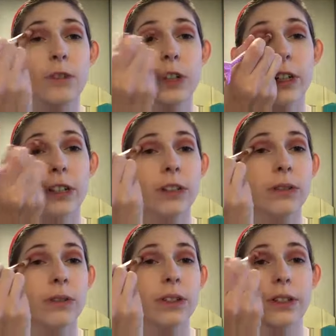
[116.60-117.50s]
trying
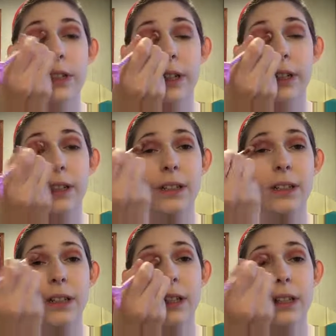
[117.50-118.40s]
to decide
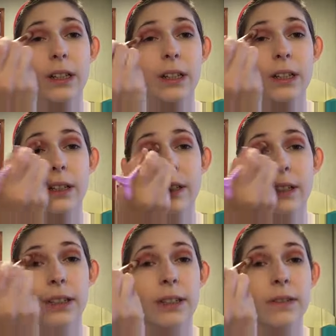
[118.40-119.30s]

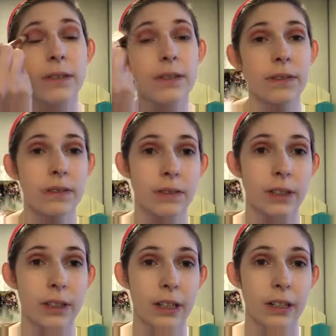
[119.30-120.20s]
if
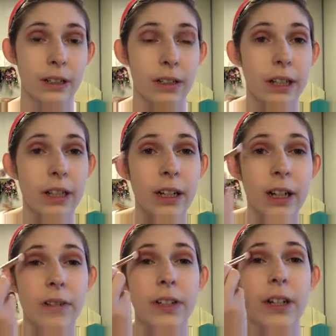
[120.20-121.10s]
I look like I
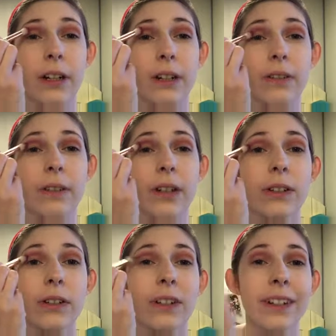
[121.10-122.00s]
have an eye
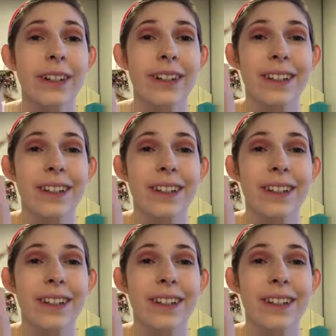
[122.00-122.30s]
infection.